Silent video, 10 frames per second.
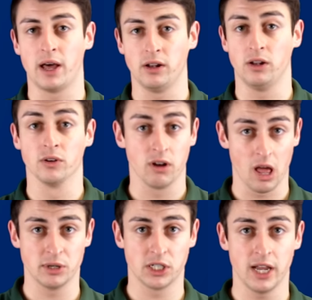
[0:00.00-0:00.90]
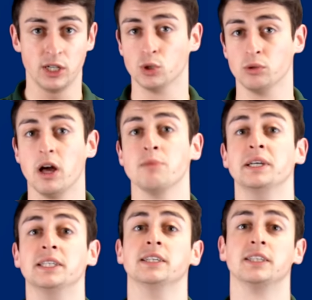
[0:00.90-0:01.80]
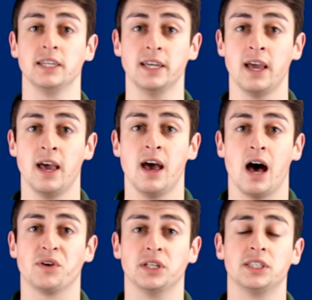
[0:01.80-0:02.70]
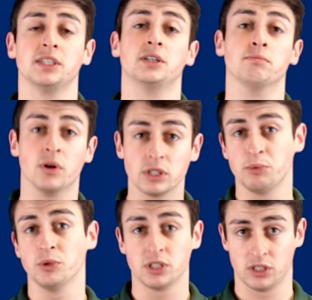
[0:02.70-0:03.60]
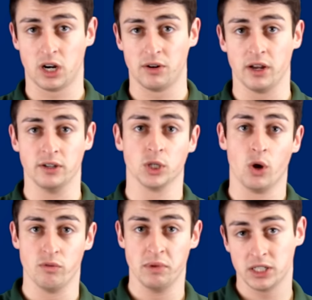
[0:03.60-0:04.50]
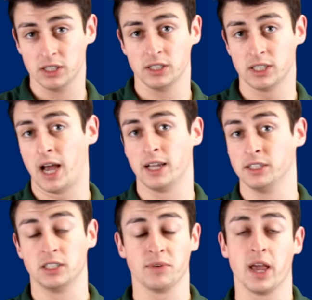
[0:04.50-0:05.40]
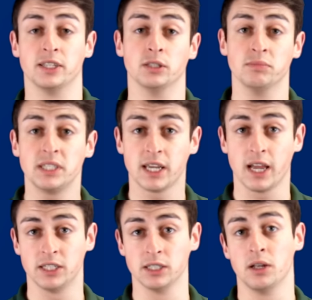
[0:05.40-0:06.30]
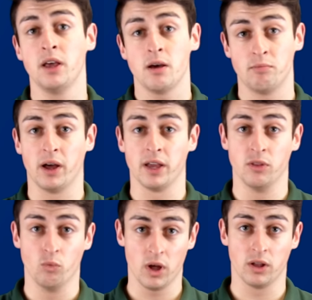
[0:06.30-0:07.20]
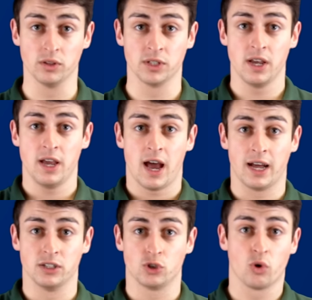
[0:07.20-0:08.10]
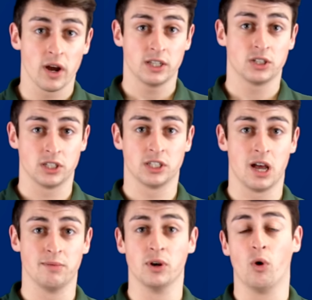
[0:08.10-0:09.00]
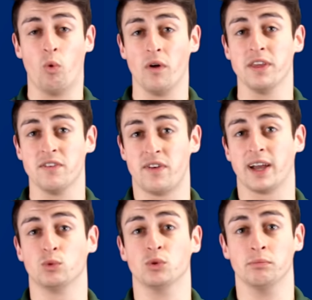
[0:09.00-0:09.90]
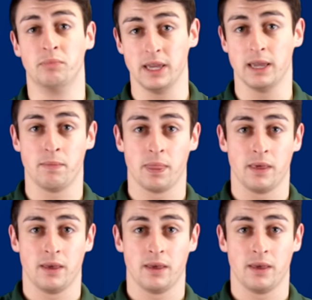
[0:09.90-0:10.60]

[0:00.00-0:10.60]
Panel on Climate Change, or IPCC, have considered multiple scenarios of emissions and, in some cases, mitigation by the world, and tried to determine what the effect will be.